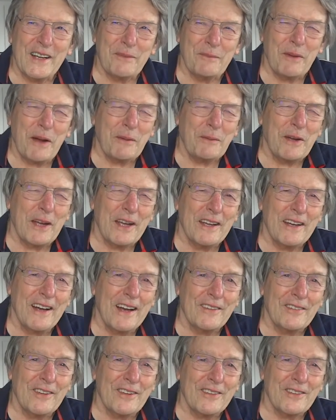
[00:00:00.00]
Maybe.
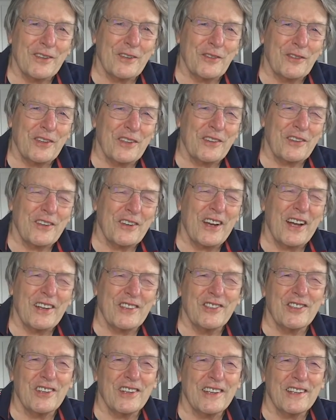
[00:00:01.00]
I don't think they're
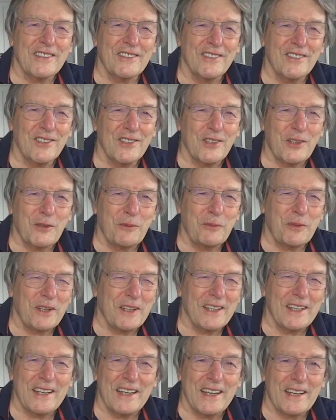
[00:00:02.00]
actually super
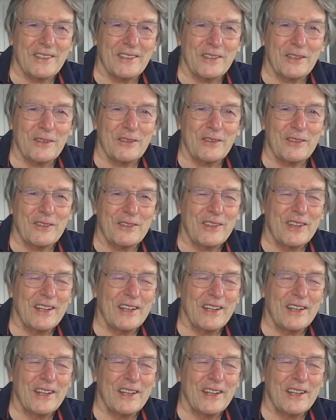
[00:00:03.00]
collectible.